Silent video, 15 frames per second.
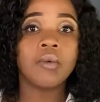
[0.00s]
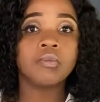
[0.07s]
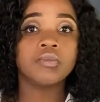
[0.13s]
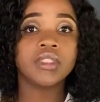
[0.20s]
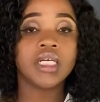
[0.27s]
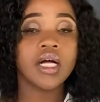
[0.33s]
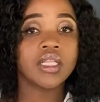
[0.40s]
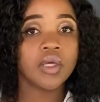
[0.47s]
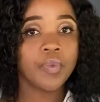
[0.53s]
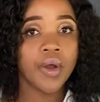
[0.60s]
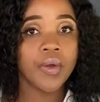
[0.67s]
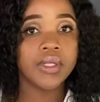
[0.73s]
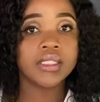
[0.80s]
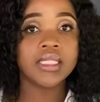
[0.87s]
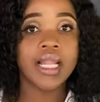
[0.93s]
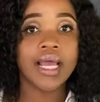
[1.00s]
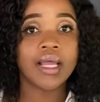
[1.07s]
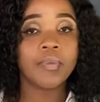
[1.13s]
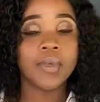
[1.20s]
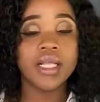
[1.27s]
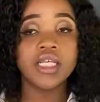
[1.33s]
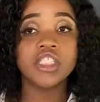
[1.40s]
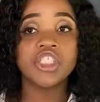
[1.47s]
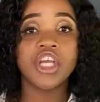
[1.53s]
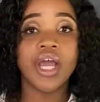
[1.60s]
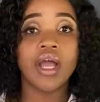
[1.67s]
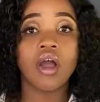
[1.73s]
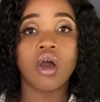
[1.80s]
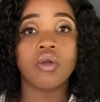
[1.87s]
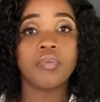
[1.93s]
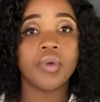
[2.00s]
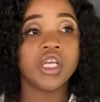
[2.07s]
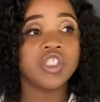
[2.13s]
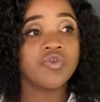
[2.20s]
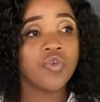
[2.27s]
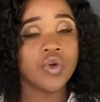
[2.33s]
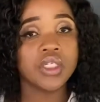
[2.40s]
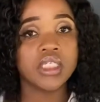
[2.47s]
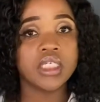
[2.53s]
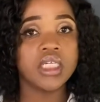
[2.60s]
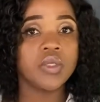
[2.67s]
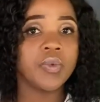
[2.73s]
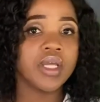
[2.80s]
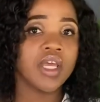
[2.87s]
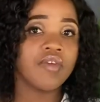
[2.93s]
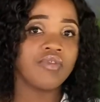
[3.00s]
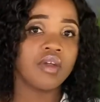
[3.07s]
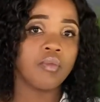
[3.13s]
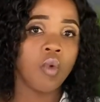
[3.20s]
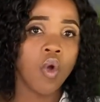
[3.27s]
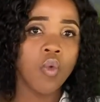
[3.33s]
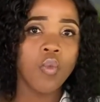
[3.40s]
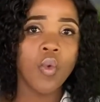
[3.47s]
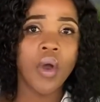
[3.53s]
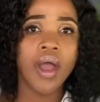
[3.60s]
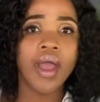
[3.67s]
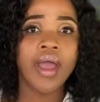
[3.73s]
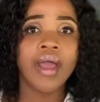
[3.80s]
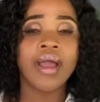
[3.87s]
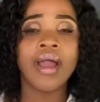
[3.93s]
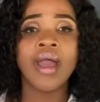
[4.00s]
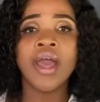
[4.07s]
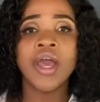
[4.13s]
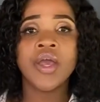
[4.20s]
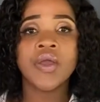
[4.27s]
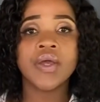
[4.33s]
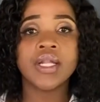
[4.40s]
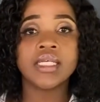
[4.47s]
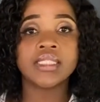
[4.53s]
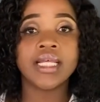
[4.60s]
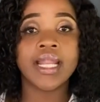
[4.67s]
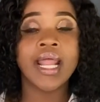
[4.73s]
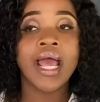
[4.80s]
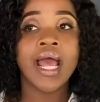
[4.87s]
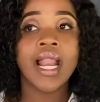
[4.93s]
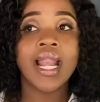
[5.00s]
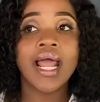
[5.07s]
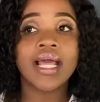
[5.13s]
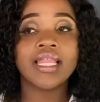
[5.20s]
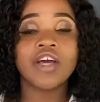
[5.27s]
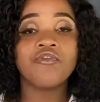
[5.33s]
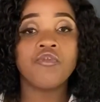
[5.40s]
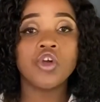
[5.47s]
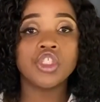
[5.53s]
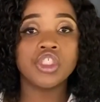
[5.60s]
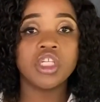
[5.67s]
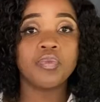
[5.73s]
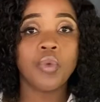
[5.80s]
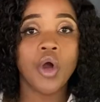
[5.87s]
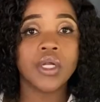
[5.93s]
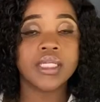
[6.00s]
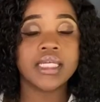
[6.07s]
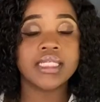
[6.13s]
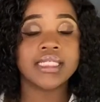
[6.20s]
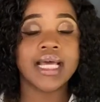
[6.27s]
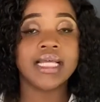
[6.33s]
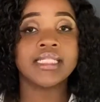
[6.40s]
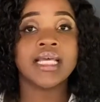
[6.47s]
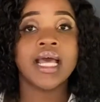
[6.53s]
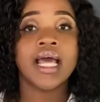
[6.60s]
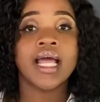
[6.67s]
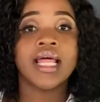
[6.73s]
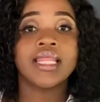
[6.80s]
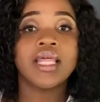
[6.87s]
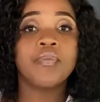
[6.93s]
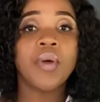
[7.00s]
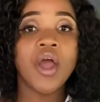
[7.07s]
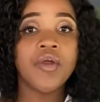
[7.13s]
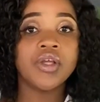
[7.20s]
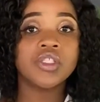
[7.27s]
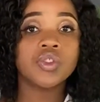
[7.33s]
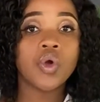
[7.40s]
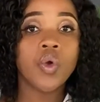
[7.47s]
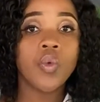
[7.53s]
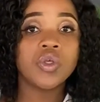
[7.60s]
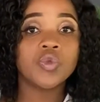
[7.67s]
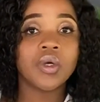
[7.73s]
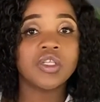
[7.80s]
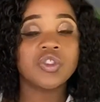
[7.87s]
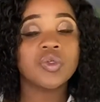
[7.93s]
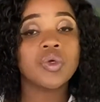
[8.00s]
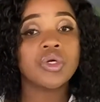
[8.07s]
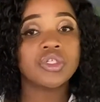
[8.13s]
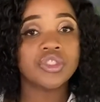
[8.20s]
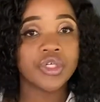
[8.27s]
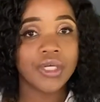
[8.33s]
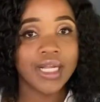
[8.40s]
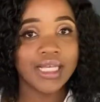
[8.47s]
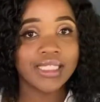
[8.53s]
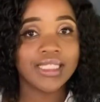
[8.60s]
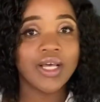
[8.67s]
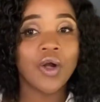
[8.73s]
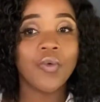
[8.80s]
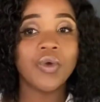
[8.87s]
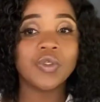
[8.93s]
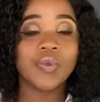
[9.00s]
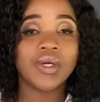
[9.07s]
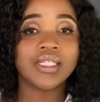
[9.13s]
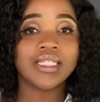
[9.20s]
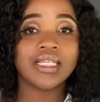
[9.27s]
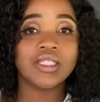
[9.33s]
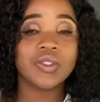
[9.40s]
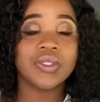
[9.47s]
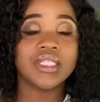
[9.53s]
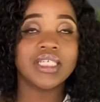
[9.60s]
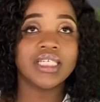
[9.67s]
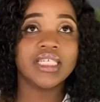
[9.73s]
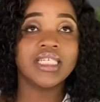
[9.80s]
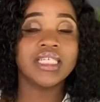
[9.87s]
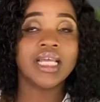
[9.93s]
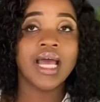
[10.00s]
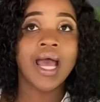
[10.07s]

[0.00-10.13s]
tell the parents like, please check on page 14. We give them homework. You understand? Like the unfortunate part is that the parents always wants to control us. They always want us to teach